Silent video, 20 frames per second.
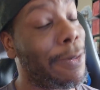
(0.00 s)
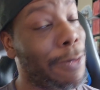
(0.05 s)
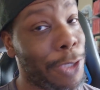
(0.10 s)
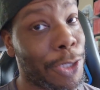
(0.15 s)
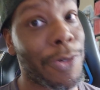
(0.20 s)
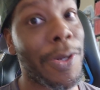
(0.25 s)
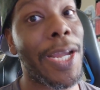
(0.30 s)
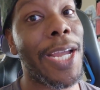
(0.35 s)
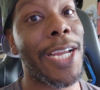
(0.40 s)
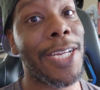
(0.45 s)
It
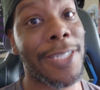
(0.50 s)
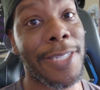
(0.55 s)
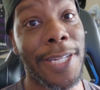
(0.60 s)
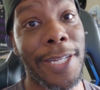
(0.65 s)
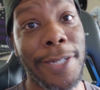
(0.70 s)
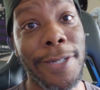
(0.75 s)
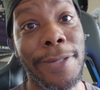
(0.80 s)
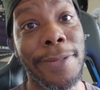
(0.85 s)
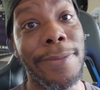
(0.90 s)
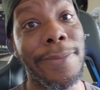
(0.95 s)
was trash
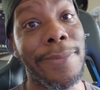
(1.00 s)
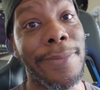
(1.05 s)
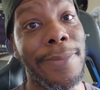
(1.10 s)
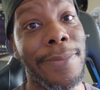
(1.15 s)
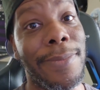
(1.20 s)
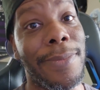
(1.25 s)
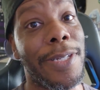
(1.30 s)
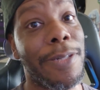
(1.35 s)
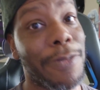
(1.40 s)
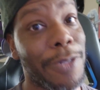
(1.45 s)
still.
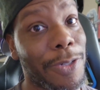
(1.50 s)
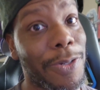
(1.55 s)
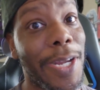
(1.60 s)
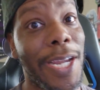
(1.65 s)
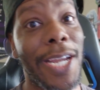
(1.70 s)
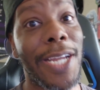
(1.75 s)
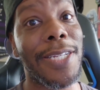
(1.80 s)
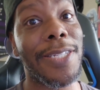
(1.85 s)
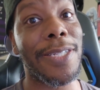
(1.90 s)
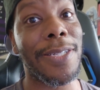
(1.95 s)
It was
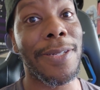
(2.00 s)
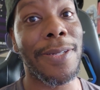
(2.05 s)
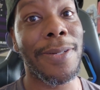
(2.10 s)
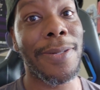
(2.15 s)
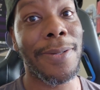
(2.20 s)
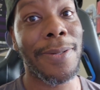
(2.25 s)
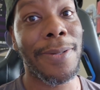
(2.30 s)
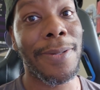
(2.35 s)
trashy.